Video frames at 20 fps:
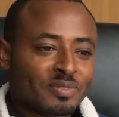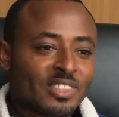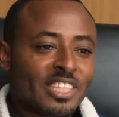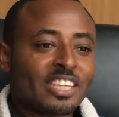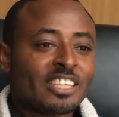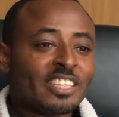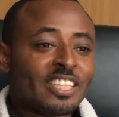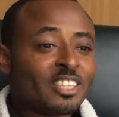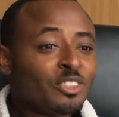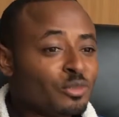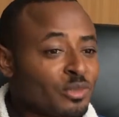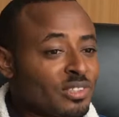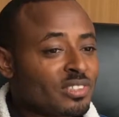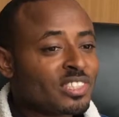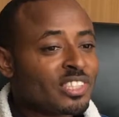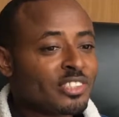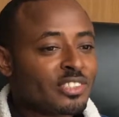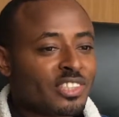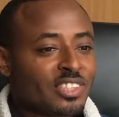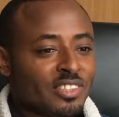and yet we
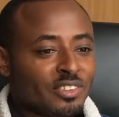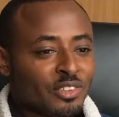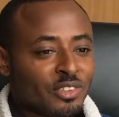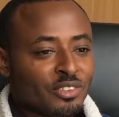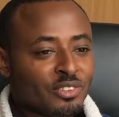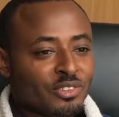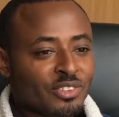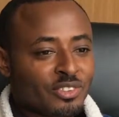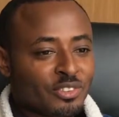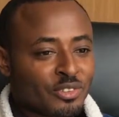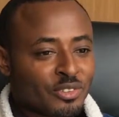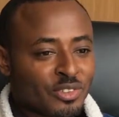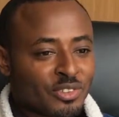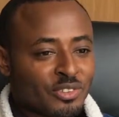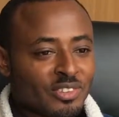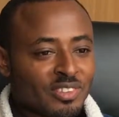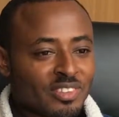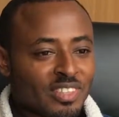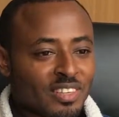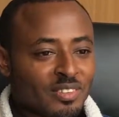still need those road
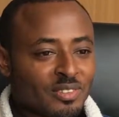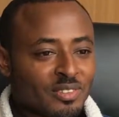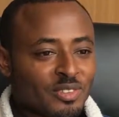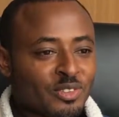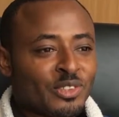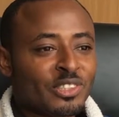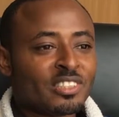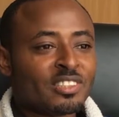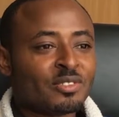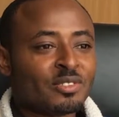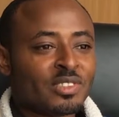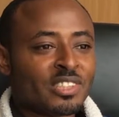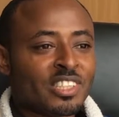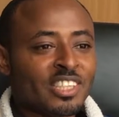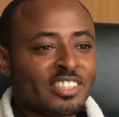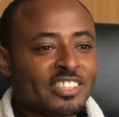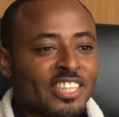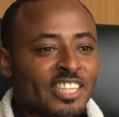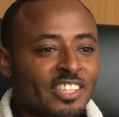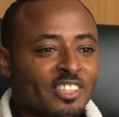reserves. So it's still a
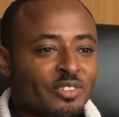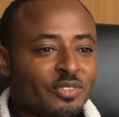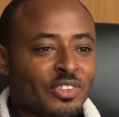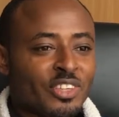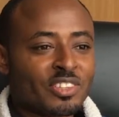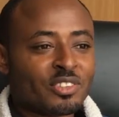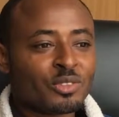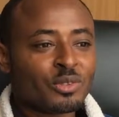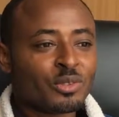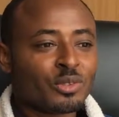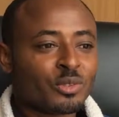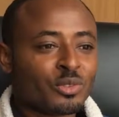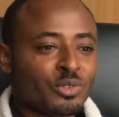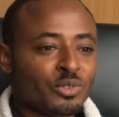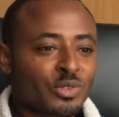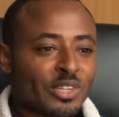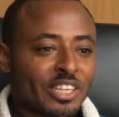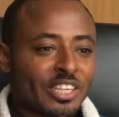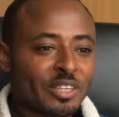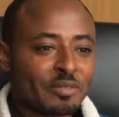challenge for us to
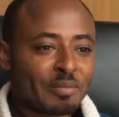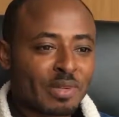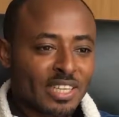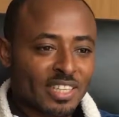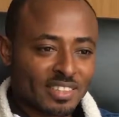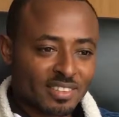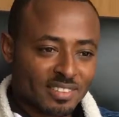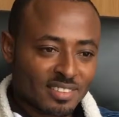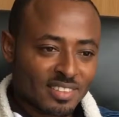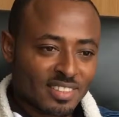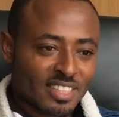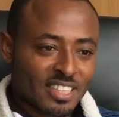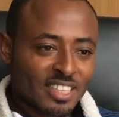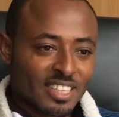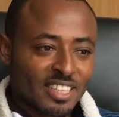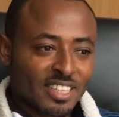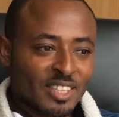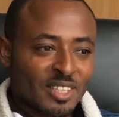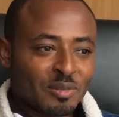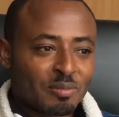strike a balance
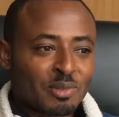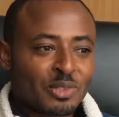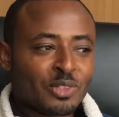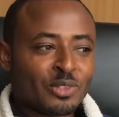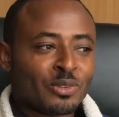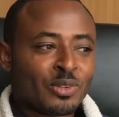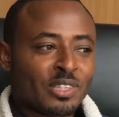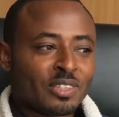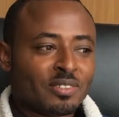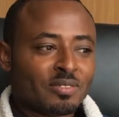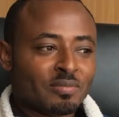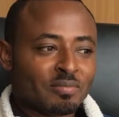between what